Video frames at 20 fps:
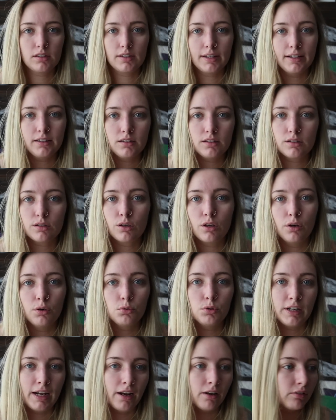sets
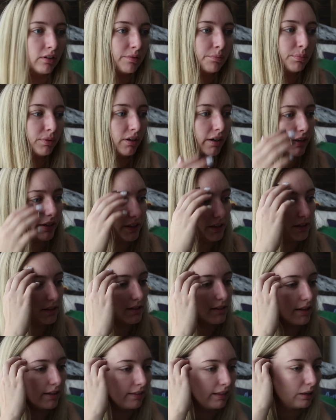go down in
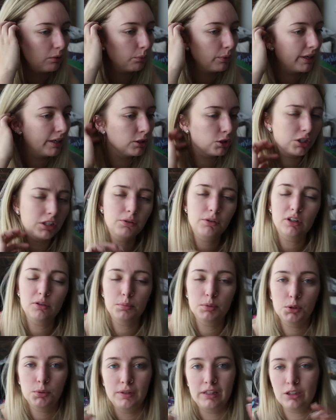price and they range anywhere
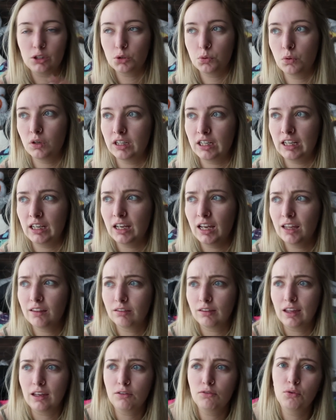between $20
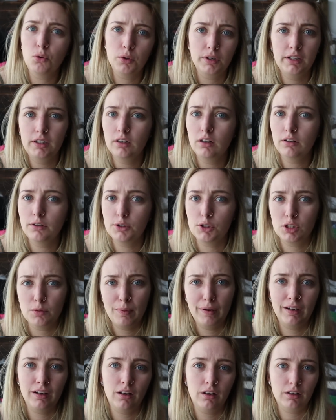and like $40
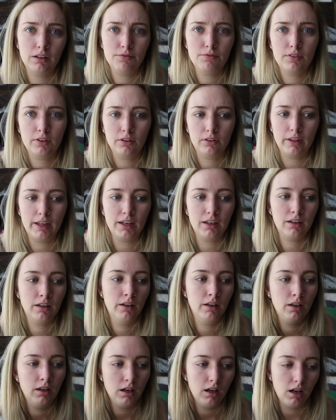depending on if they're like
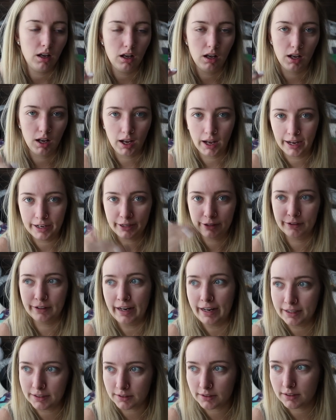a higher
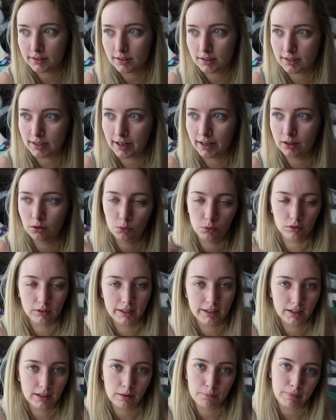end set or
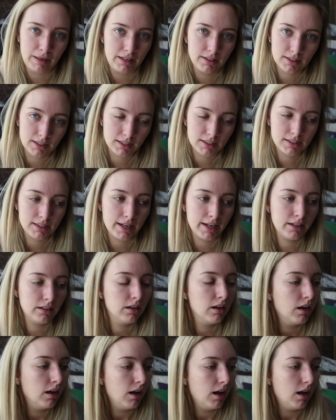like a basic set.